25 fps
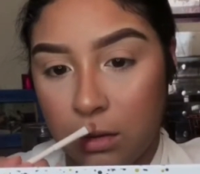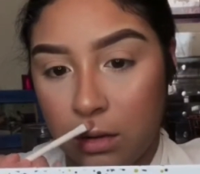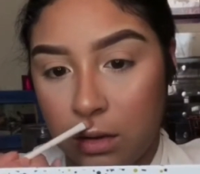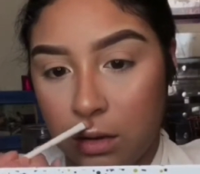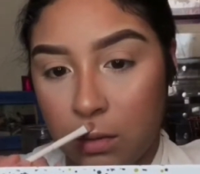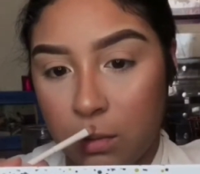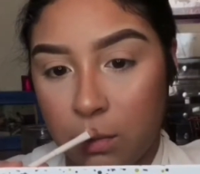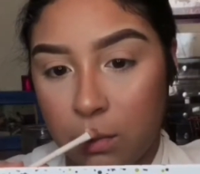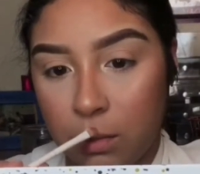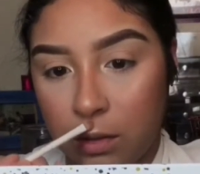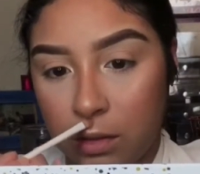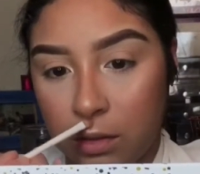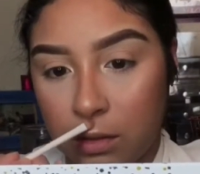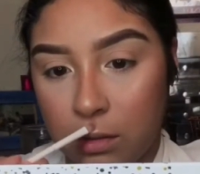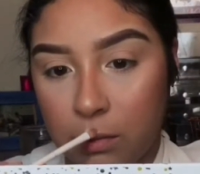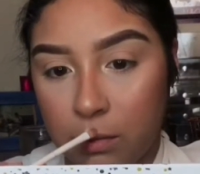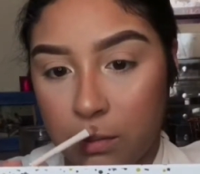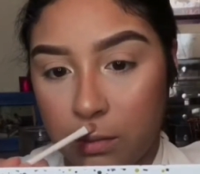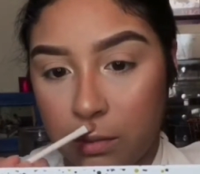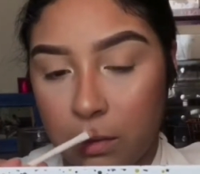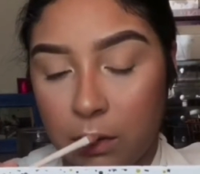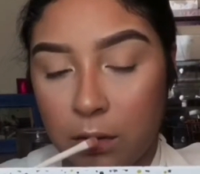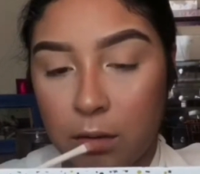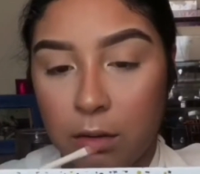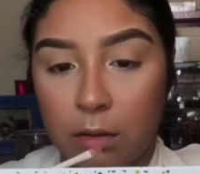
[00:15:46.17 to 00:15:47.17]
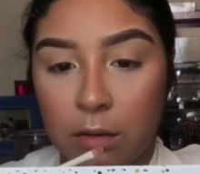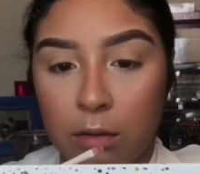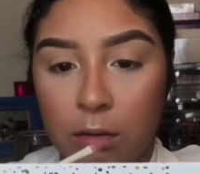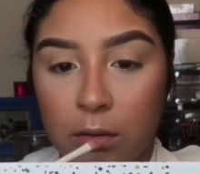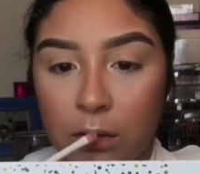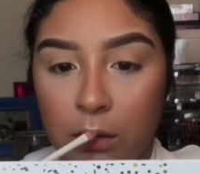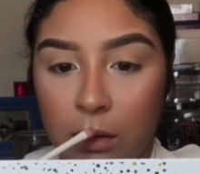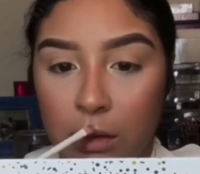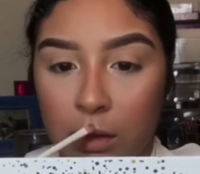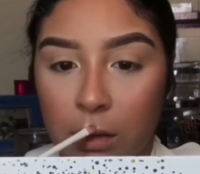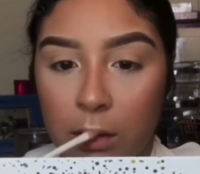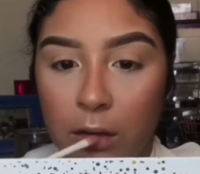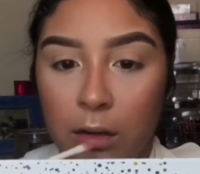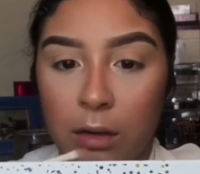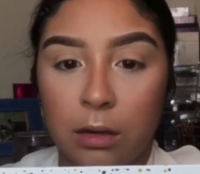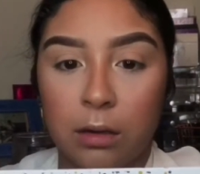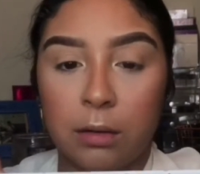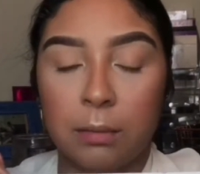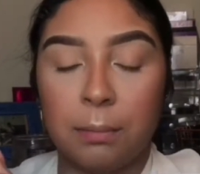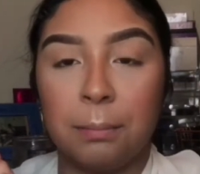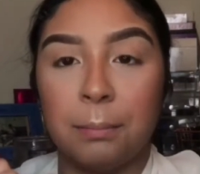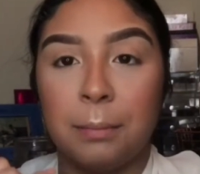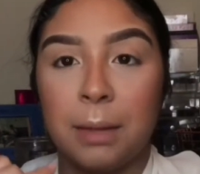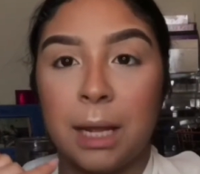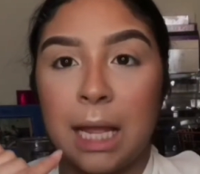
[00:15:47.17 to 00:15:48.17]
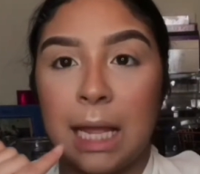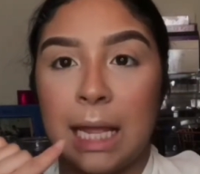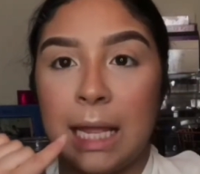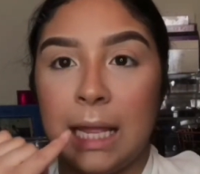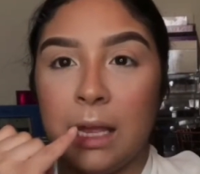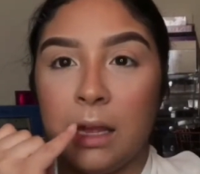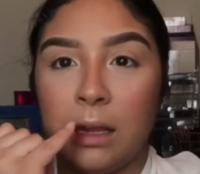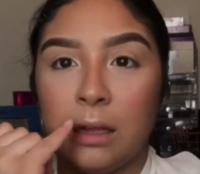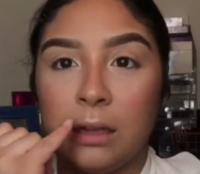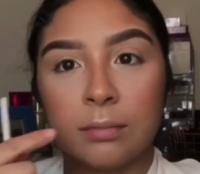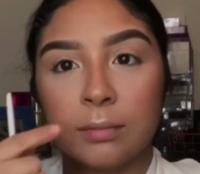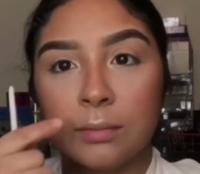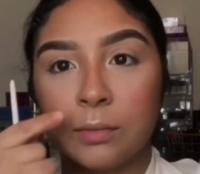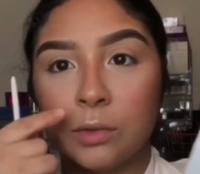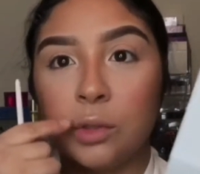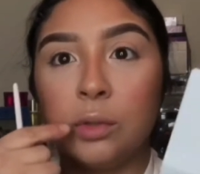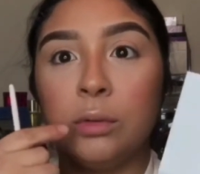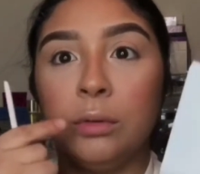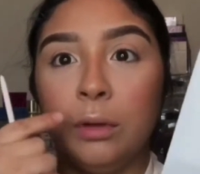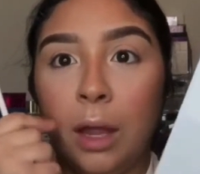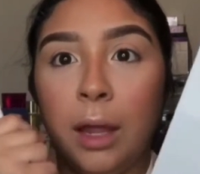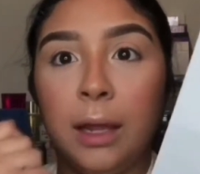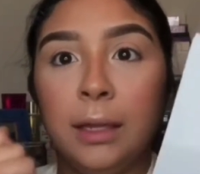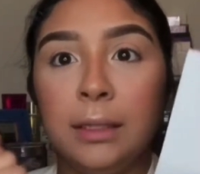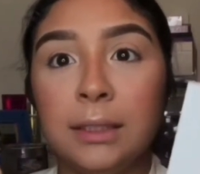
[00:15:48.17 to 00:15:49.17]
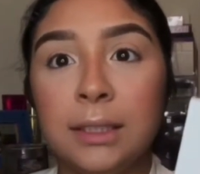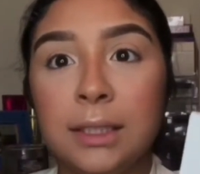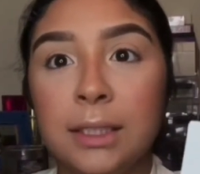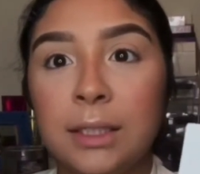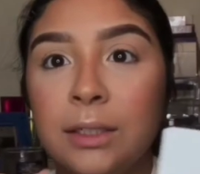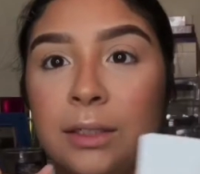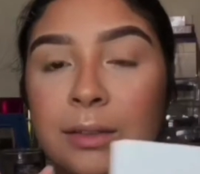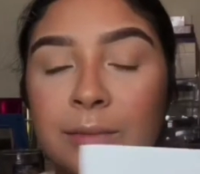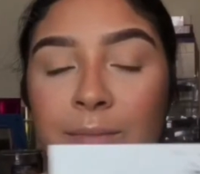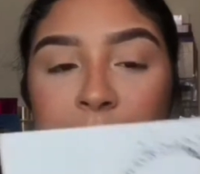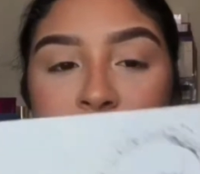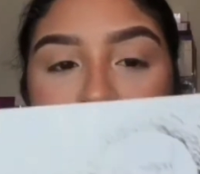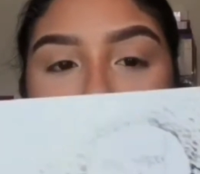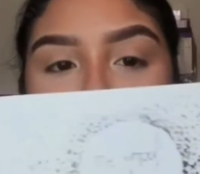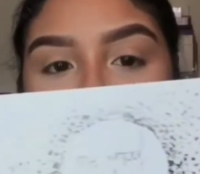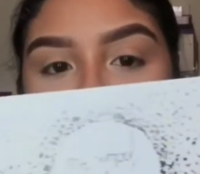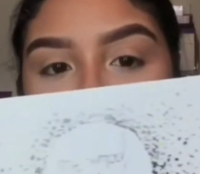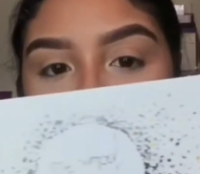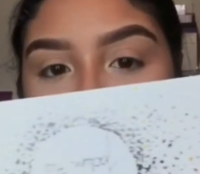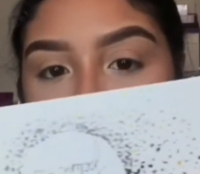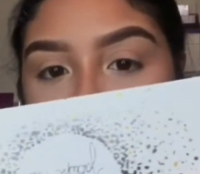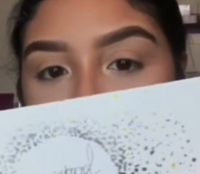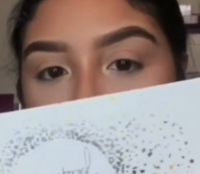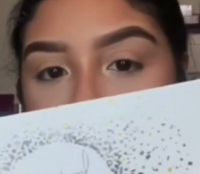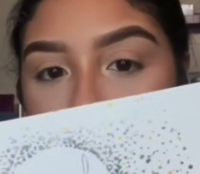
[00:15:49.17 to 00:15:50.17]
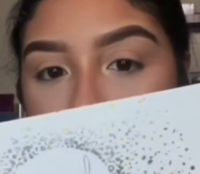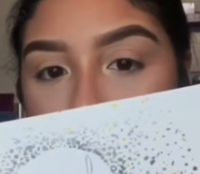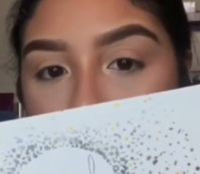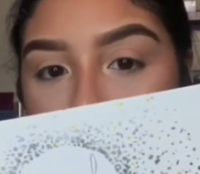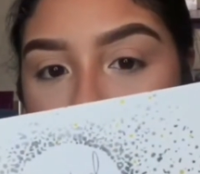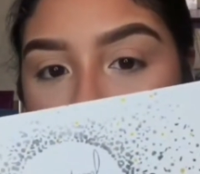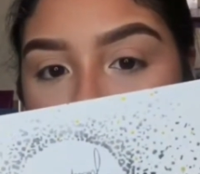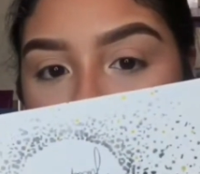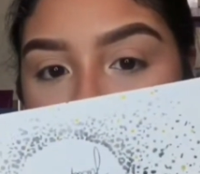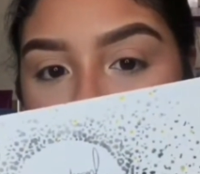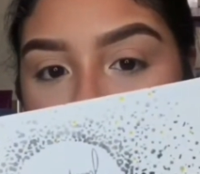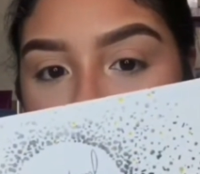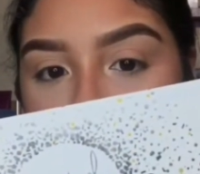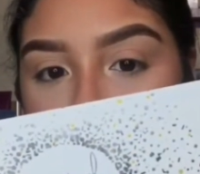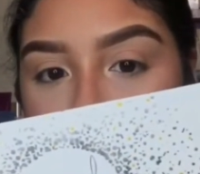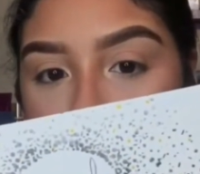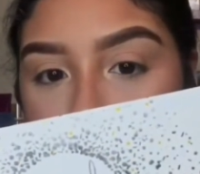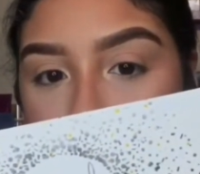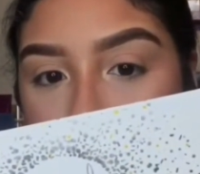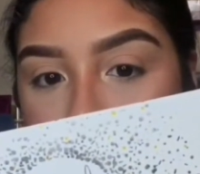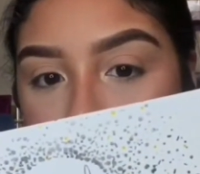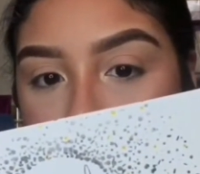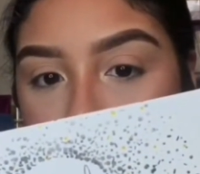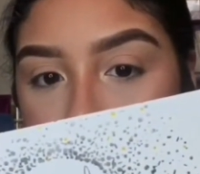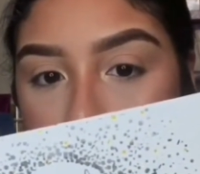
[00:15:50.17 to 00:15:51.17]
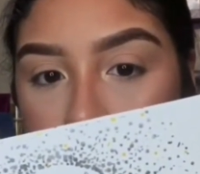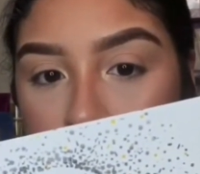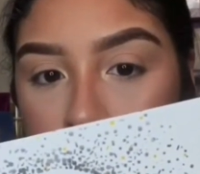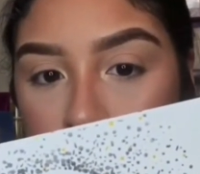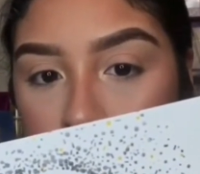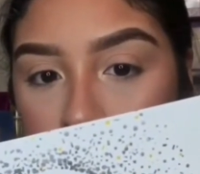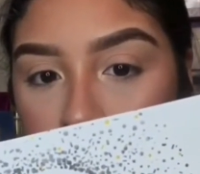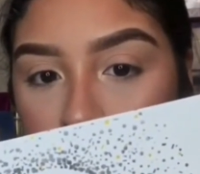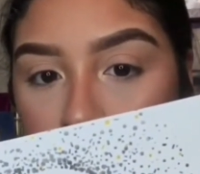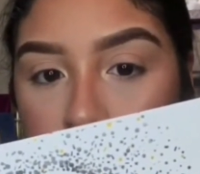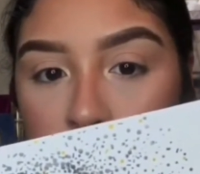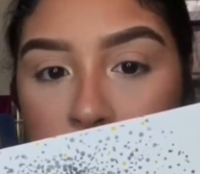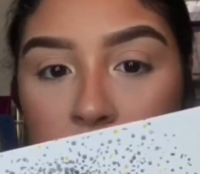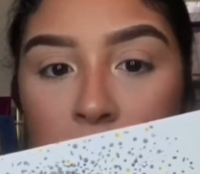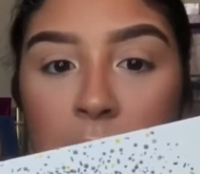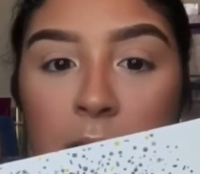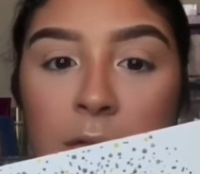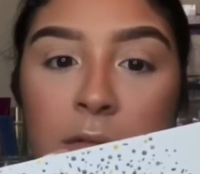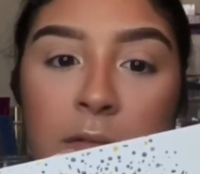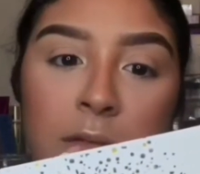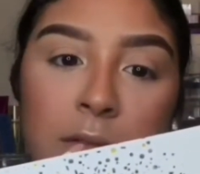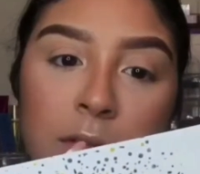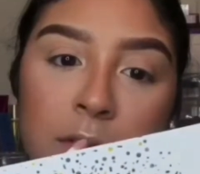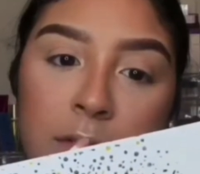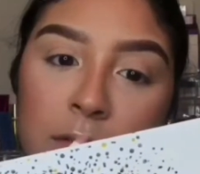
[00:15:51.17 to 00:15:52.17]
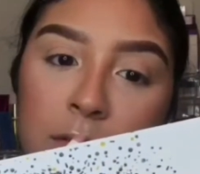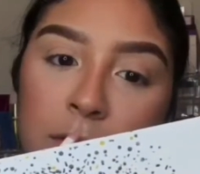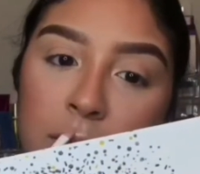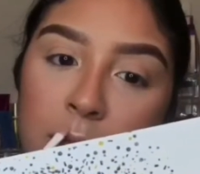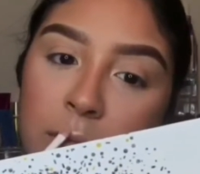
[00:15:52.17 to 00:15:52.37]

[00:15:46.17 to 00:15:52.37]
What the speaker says: Cupid's bow and my two lines here to make it look like I got boogies skipping out my nose.